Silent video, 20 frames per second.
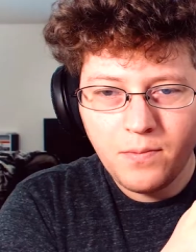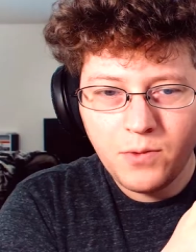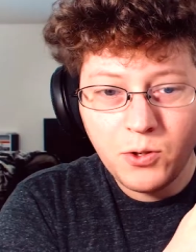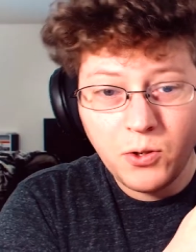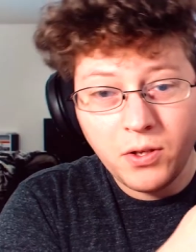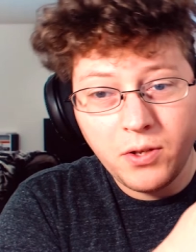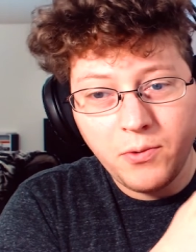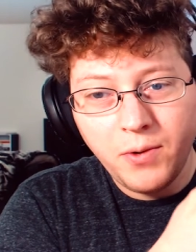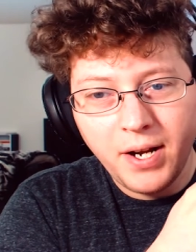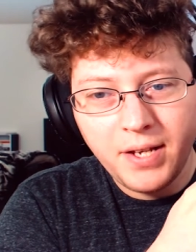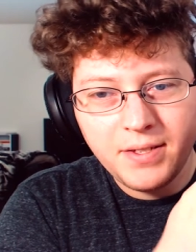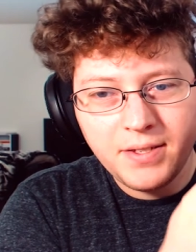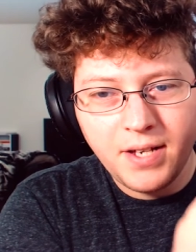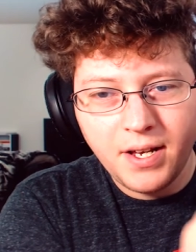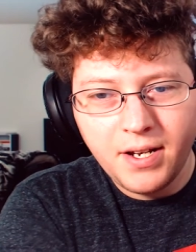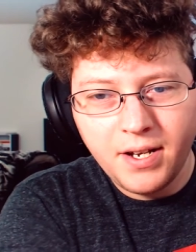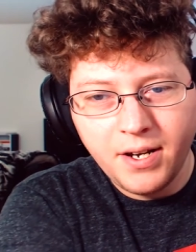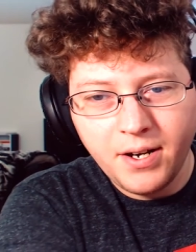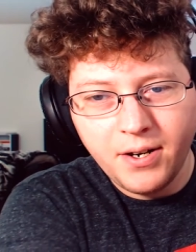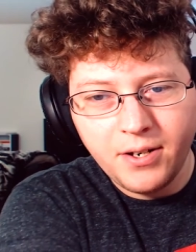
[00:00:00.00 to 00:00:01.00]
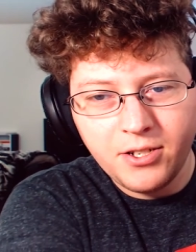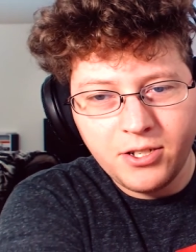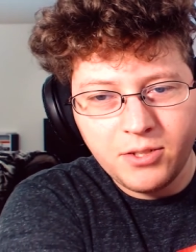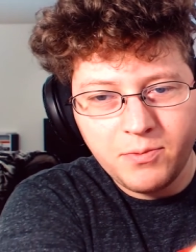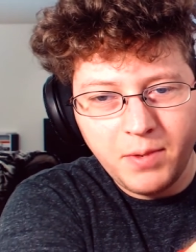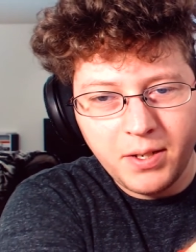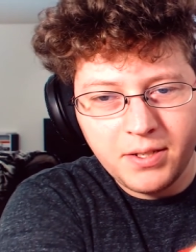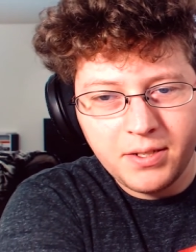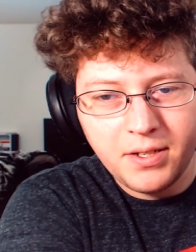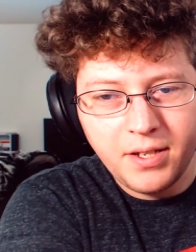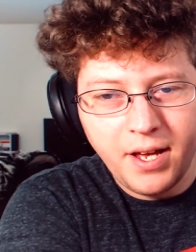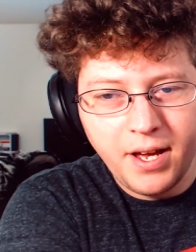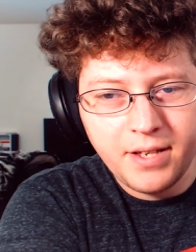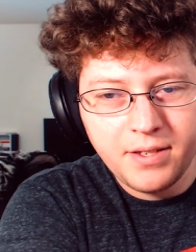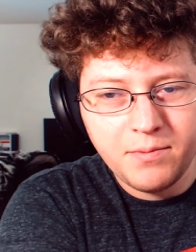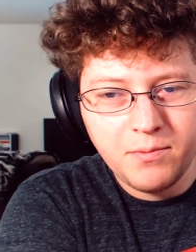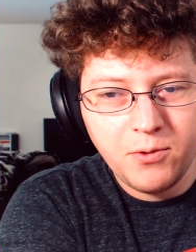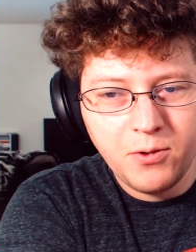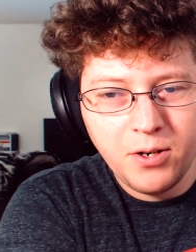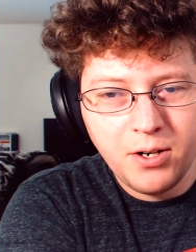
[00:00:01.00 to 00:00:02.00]
So on the right side here, it just basically
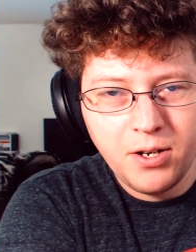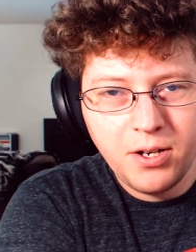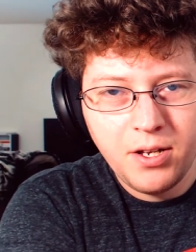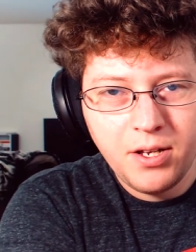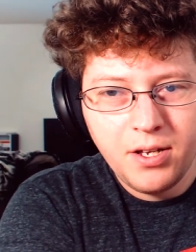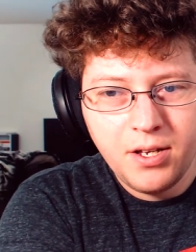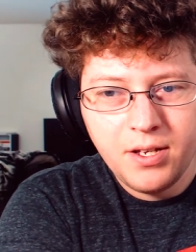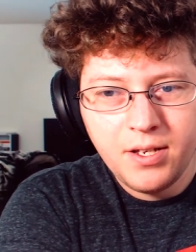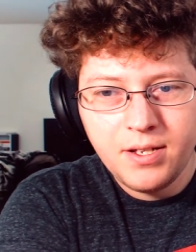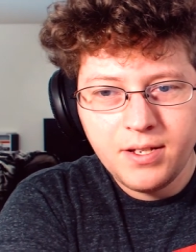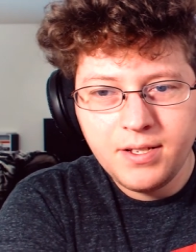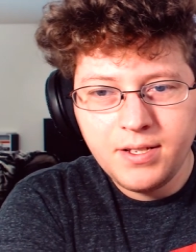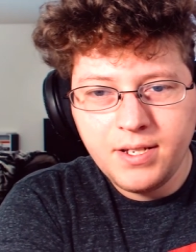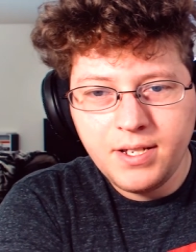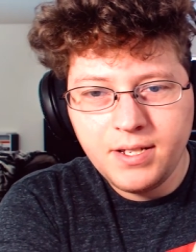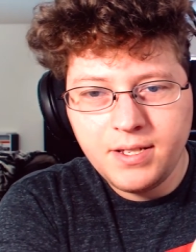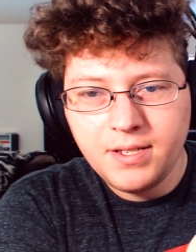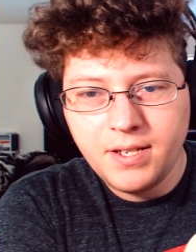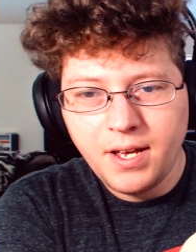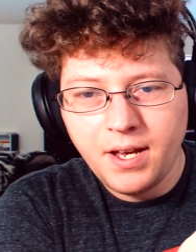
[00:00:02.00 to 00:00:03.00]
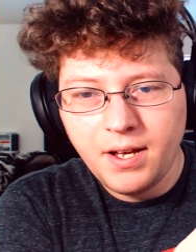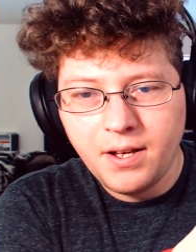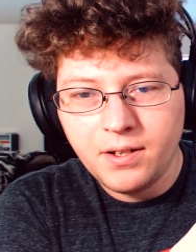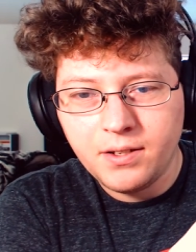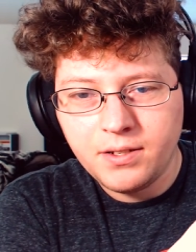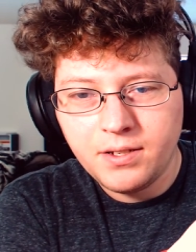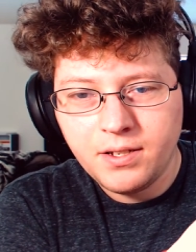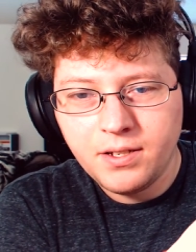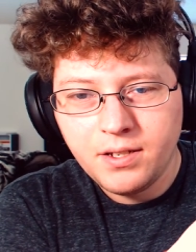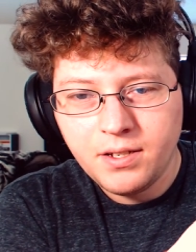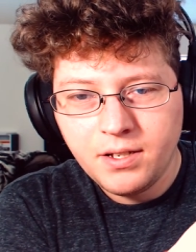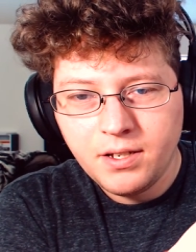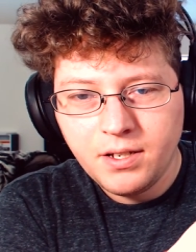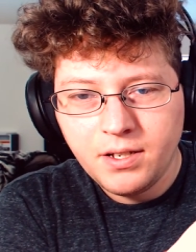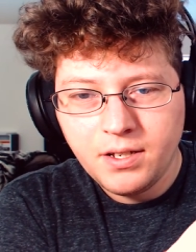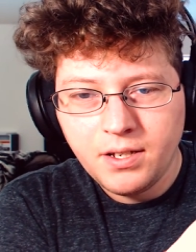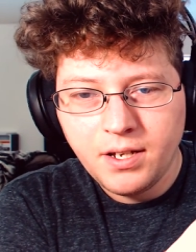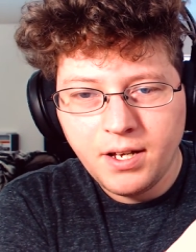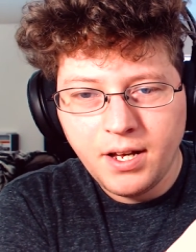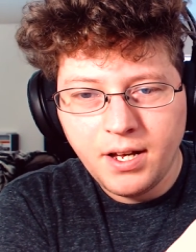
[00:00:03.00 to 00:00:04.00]
has a more detailed
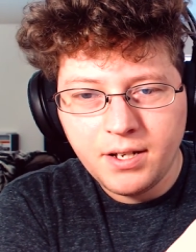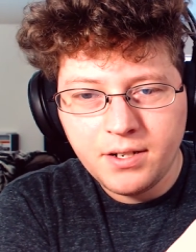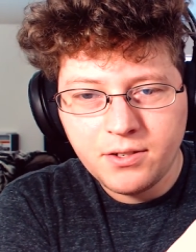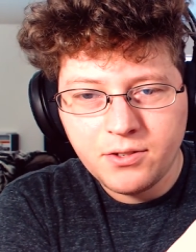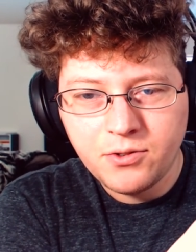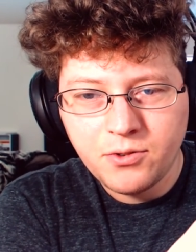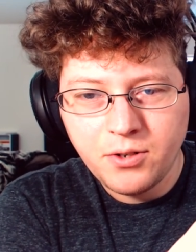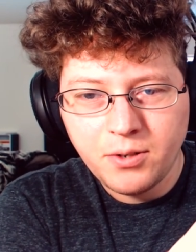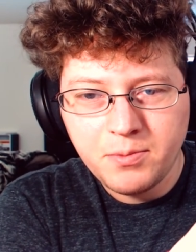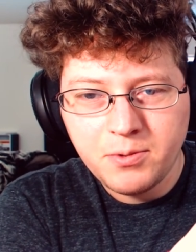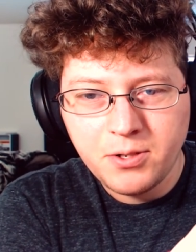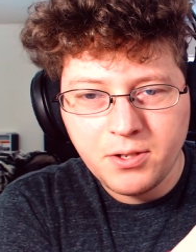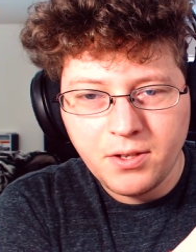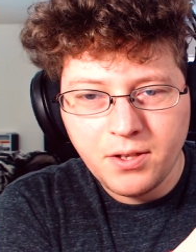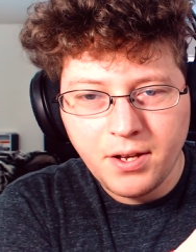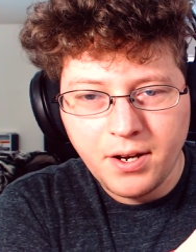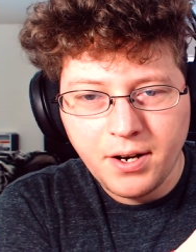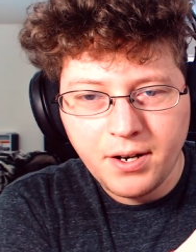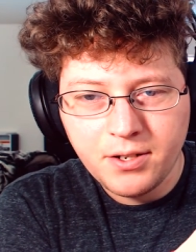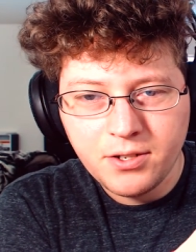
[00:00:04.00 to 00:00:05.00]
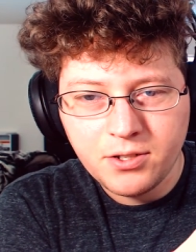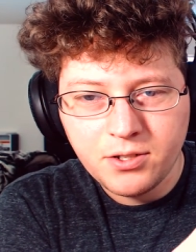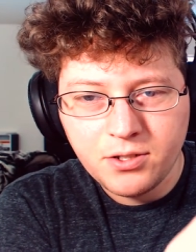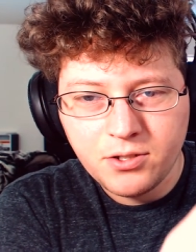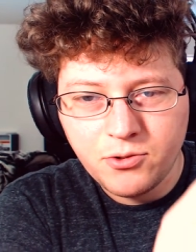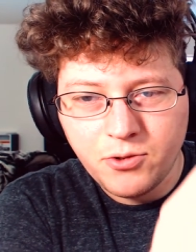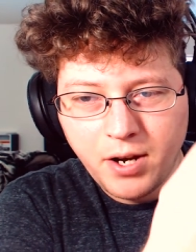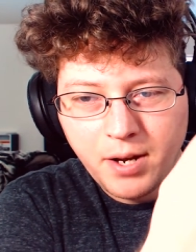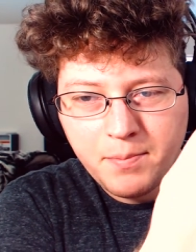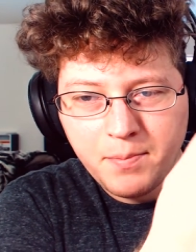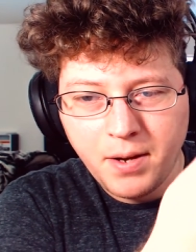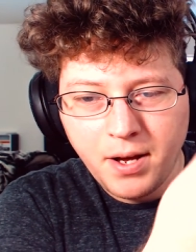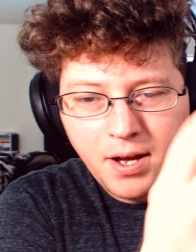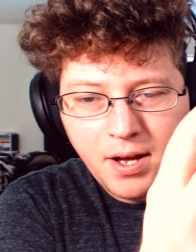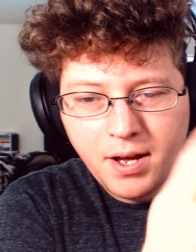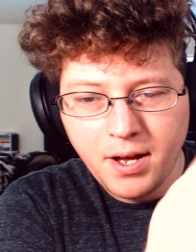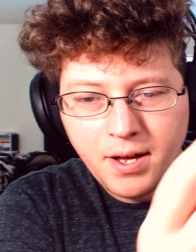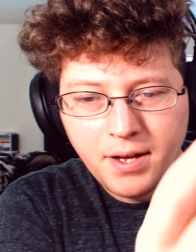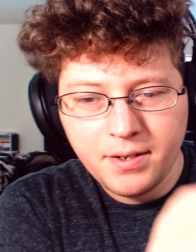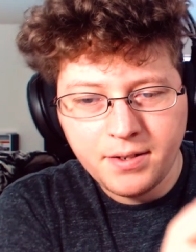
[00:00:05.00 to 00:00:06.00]
description there, just
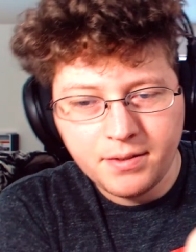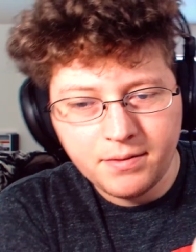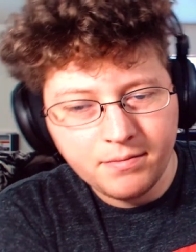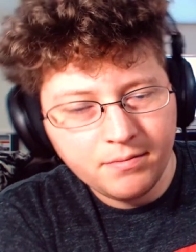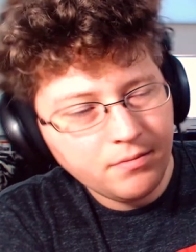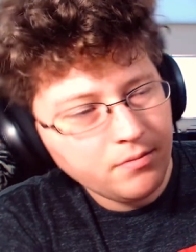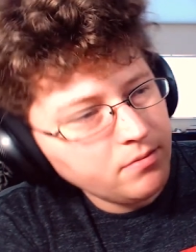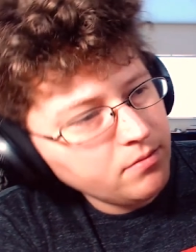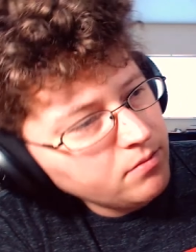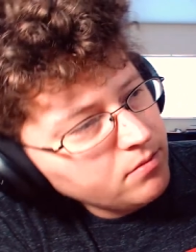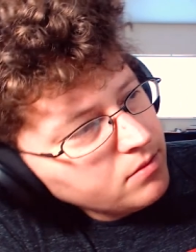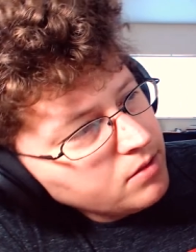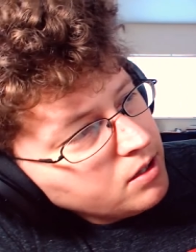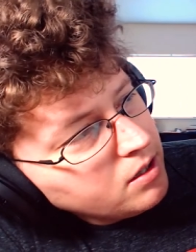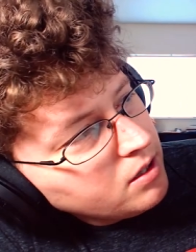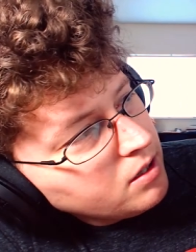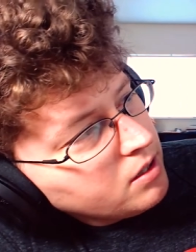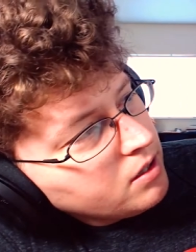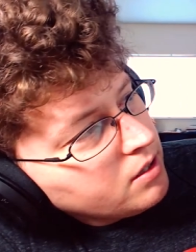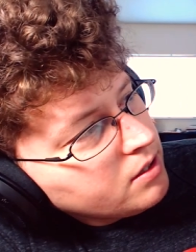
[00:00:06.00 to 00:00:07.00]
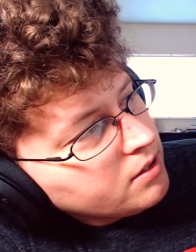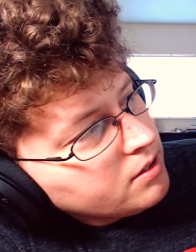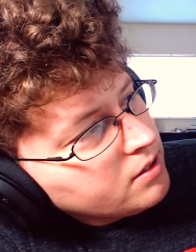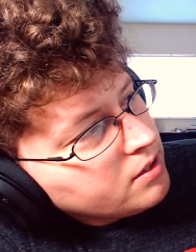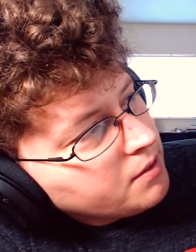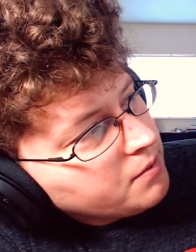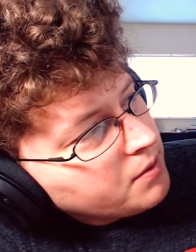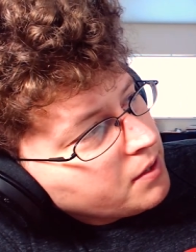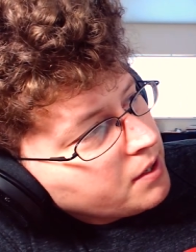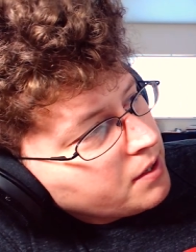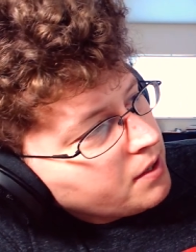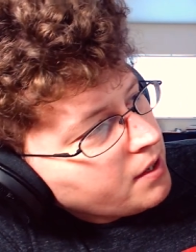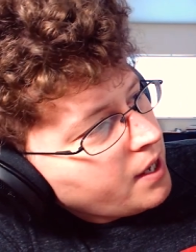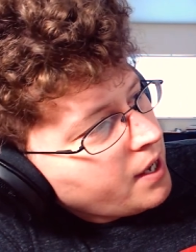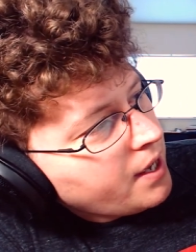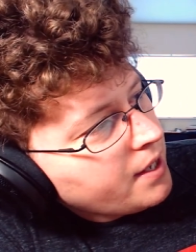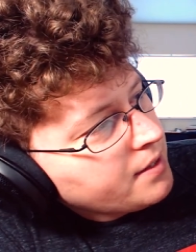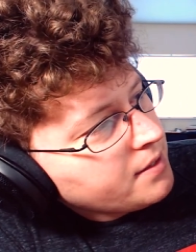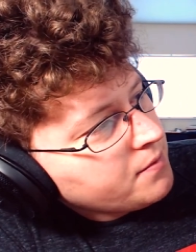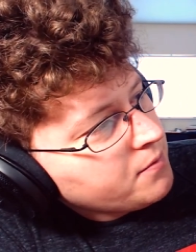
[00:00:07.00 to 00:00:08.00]
tripod and stuff like
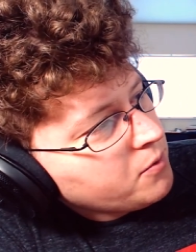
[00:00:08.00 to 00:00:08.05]
that.